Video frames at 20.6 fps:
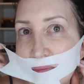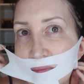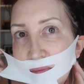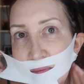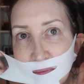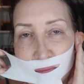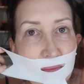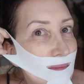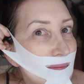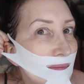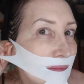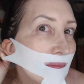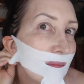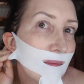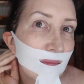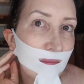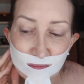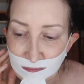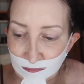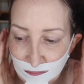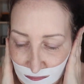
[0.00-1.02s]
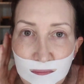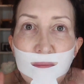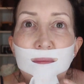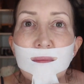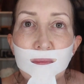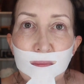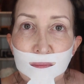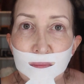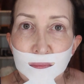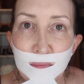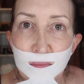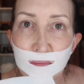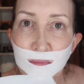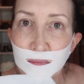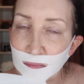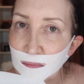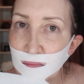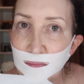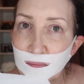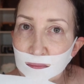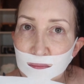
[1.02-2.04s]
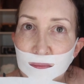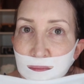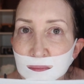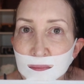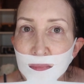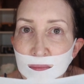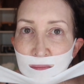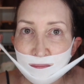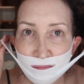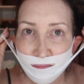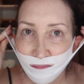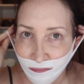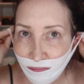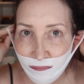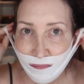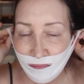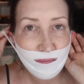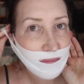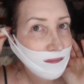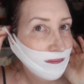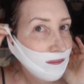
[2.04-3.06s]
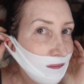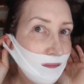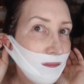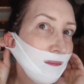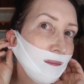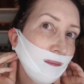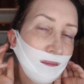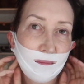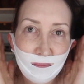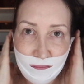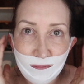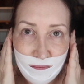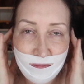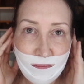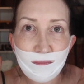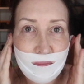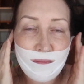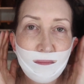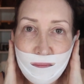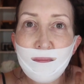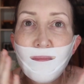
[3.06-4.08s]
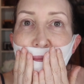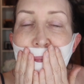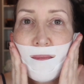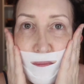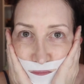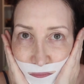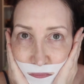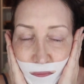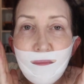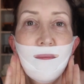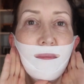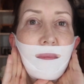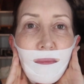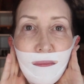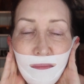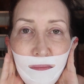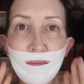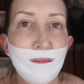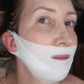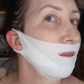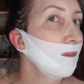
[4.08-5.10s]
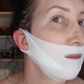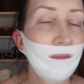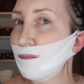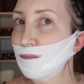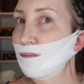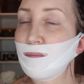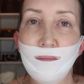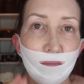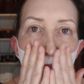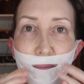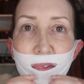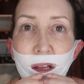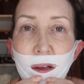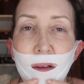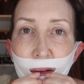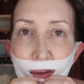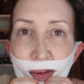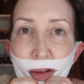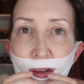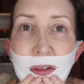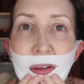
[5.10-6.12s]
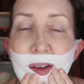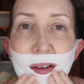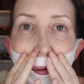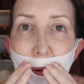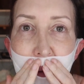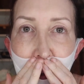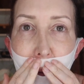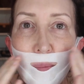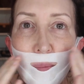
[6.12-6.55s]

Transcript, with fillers: marathon, Kenny G saxophone. We'll order in a bunch of food. I'll put your